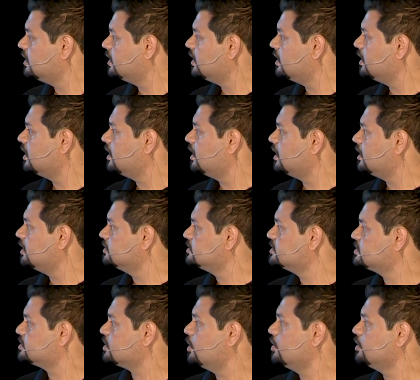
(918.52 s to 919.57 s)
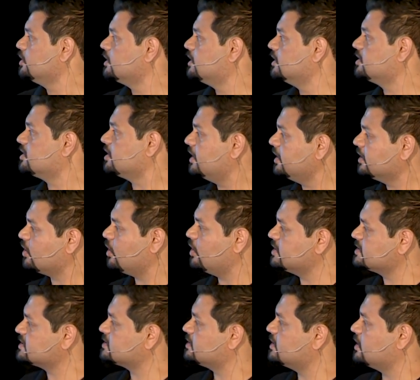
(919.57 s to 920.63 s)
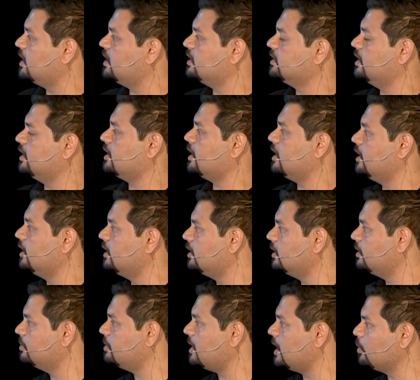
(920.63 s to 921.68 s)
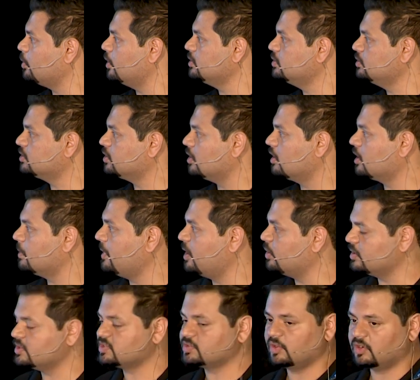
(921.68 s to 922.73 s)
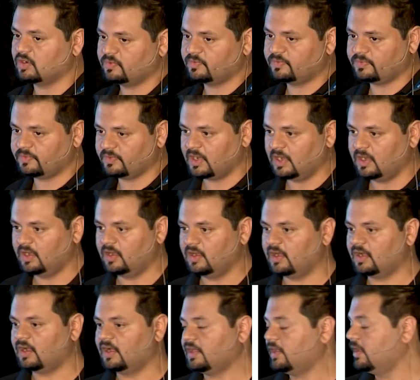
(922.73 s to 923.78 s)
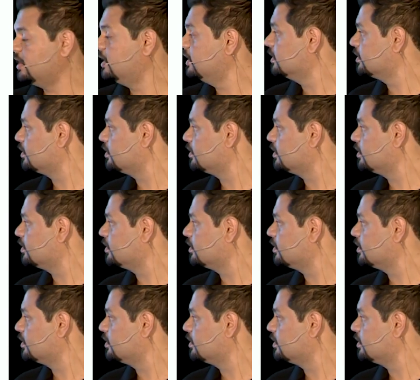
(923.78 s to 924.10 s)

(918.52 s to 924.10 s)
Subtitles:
So the third cost that I want to talk about is sort of a hidden